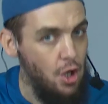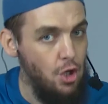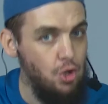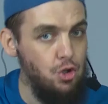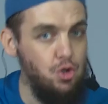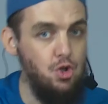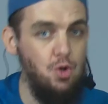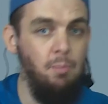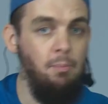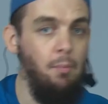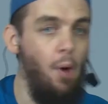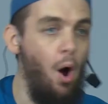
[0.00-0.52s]

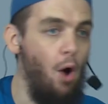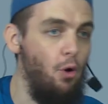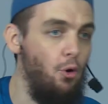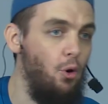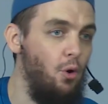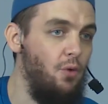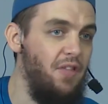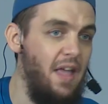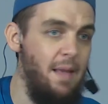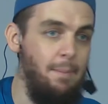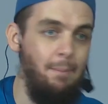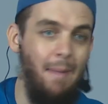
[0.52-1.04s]
tomorrow
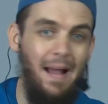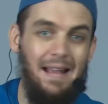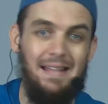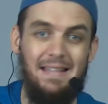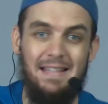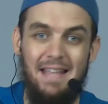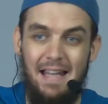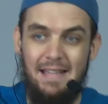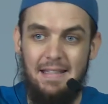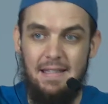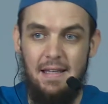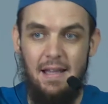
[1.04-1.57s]
they might
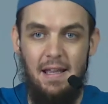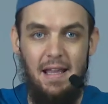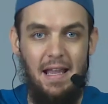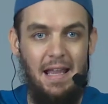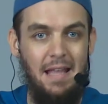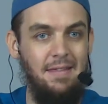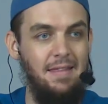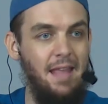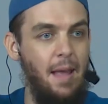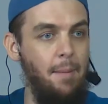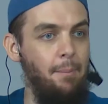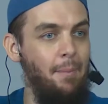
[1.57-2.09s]
get
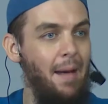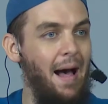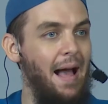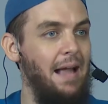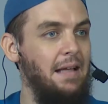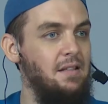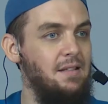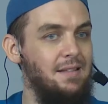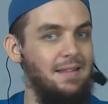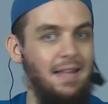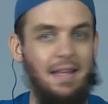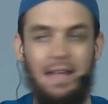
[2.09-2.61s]
in their
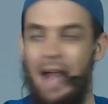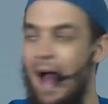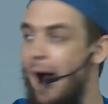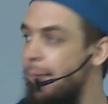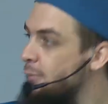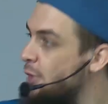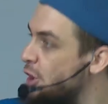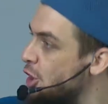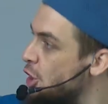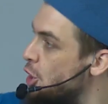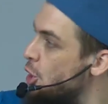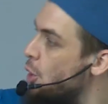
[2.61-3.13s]
mind that I'm
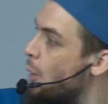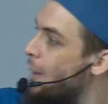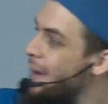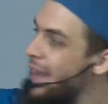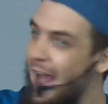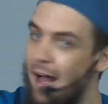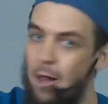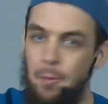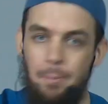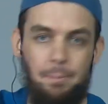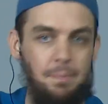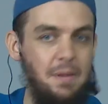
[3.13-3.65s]
going to go and
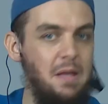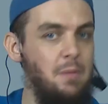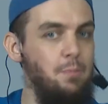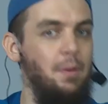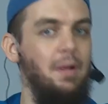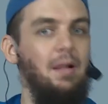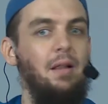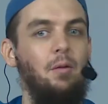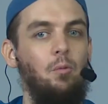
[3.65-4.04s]
help people